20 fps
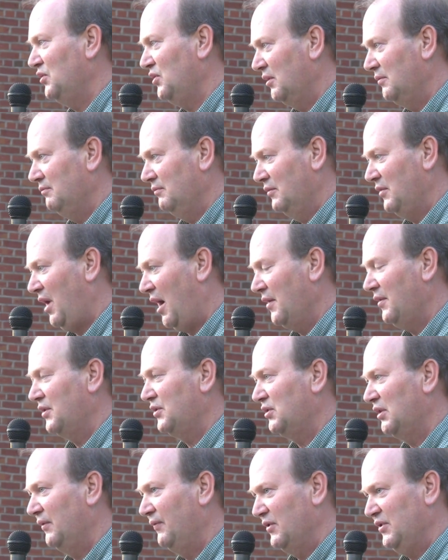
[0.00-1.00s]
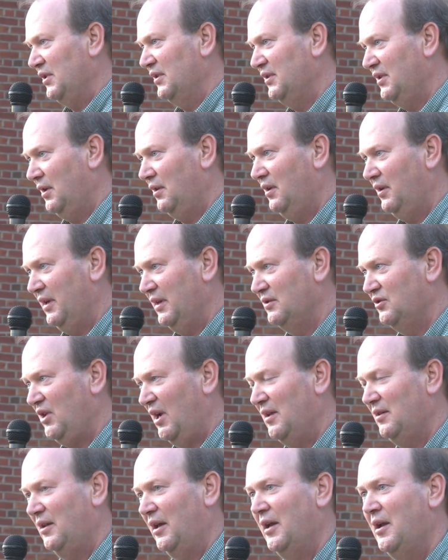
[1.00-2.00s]
some on the surface until it
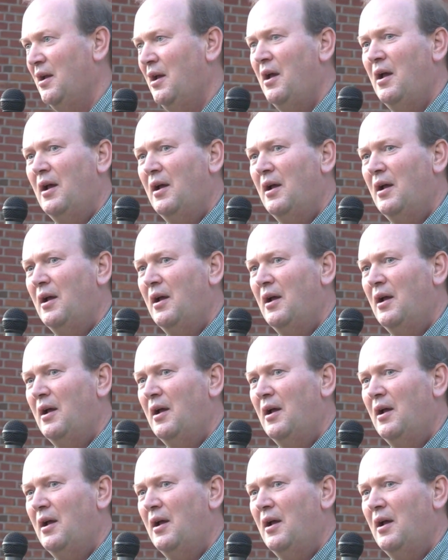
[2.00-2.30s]
injects.